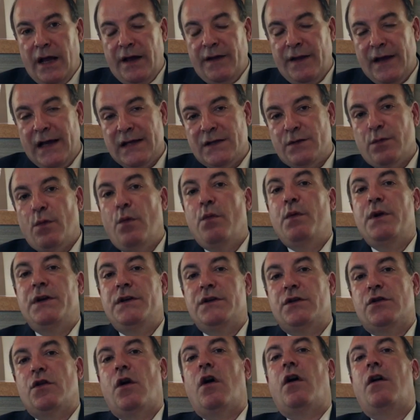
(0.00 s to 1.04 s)
and that's when we
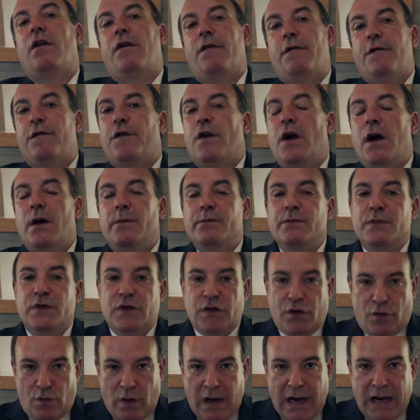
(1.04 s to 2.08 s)
start from
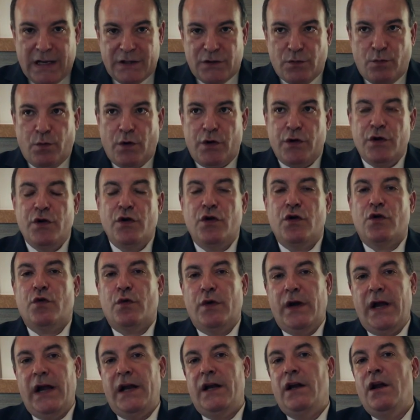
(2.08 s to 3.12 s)
scratch, where you can
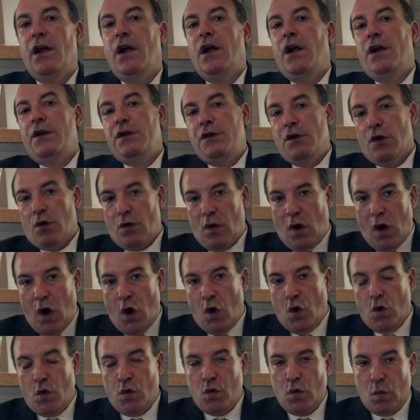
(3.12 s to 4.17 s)
create your
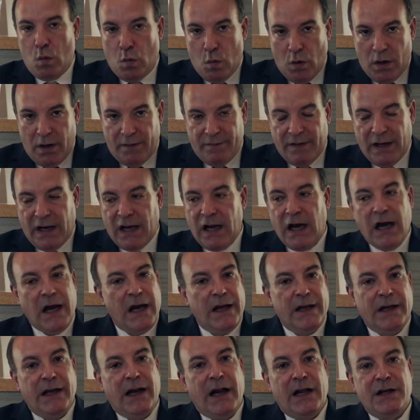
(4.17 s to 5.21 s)
own one of a
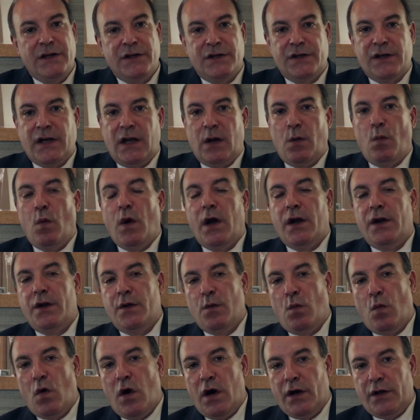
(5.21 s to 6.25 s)
kind. And I just kind of wanted
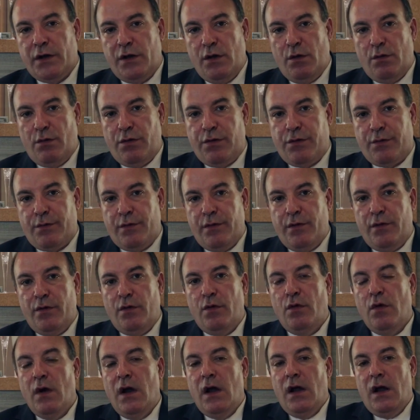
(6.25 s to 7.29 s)
to walk you
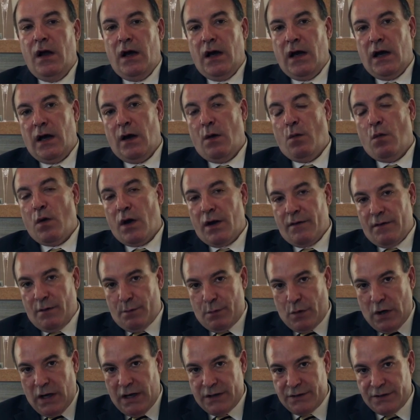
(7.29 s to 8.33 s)
through uh, one of the
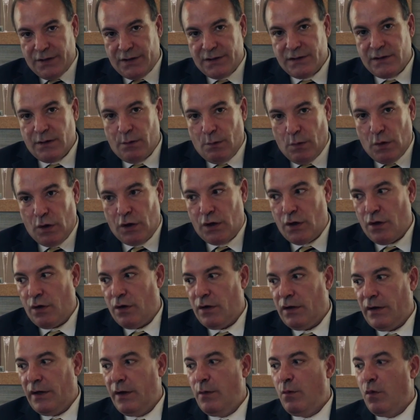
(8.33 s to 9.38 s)
projects that we're
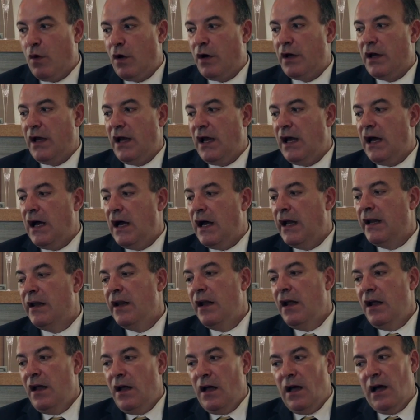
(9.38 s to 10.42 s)
currently working on,
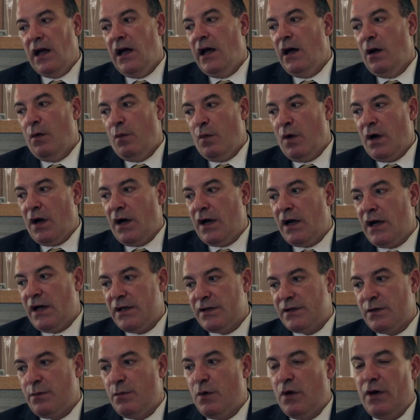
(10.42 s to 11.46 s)
uh, where a
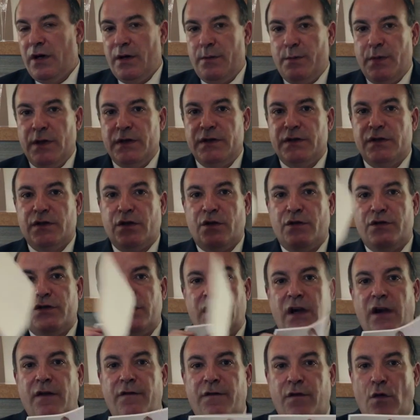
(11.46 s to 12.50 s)
customer had been
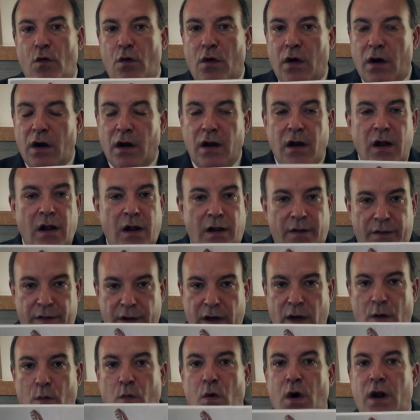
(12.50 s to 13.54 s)
searching for
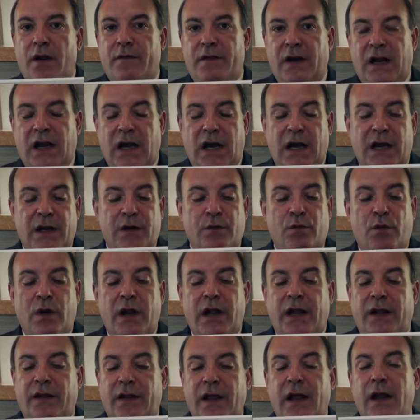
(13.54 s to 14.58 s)
their one of a kind
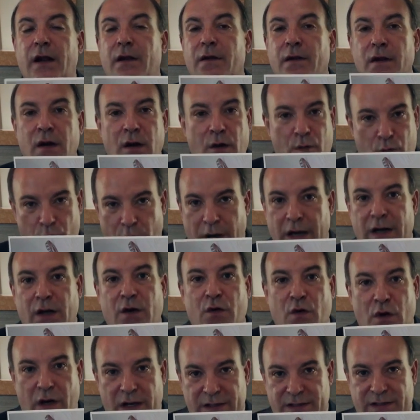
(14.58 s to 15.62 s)
ring. They ran
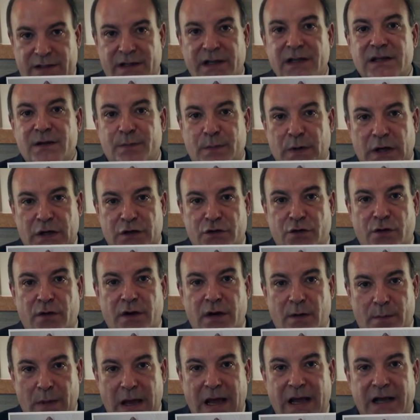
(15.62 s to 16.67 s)
across this
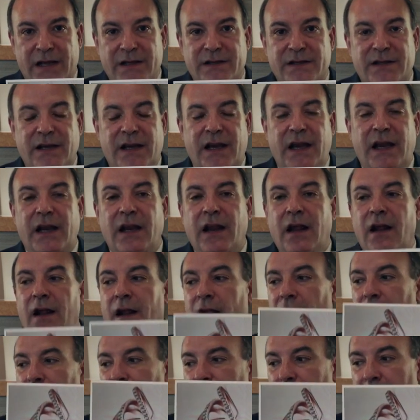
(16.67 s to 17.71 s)
picture in a magazine,
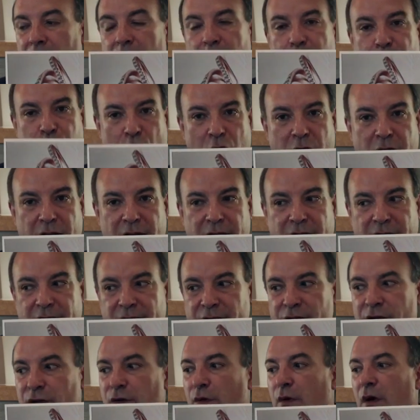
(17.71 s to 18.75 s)
they brought it
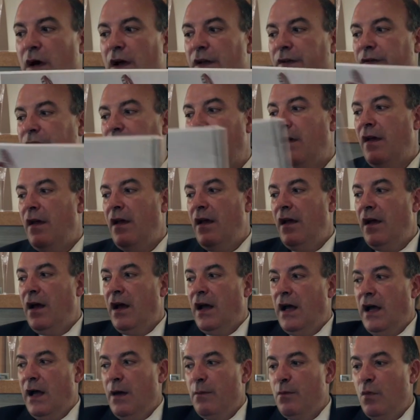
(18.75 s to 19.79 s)
in to us.
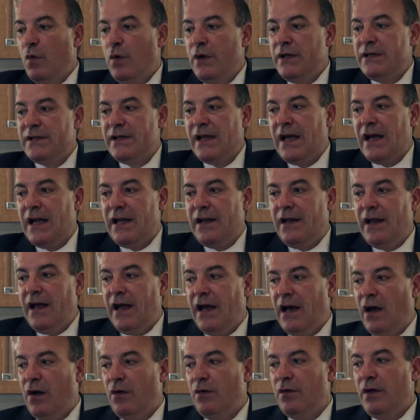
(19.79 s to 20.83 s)
Um, we sat
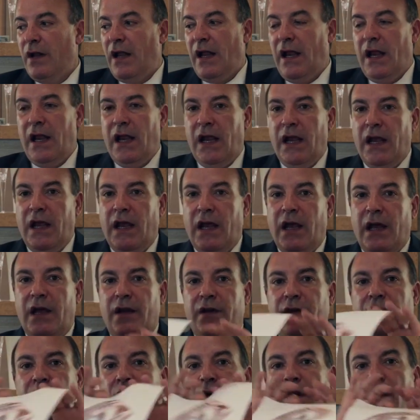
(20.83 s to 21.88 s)
down
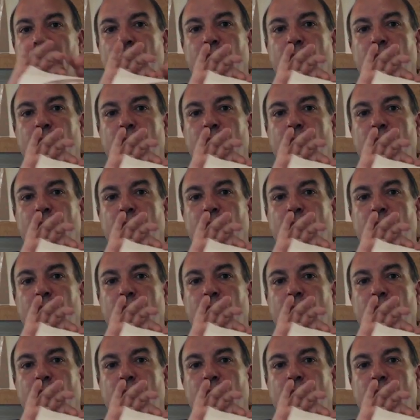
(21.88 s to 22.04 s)
and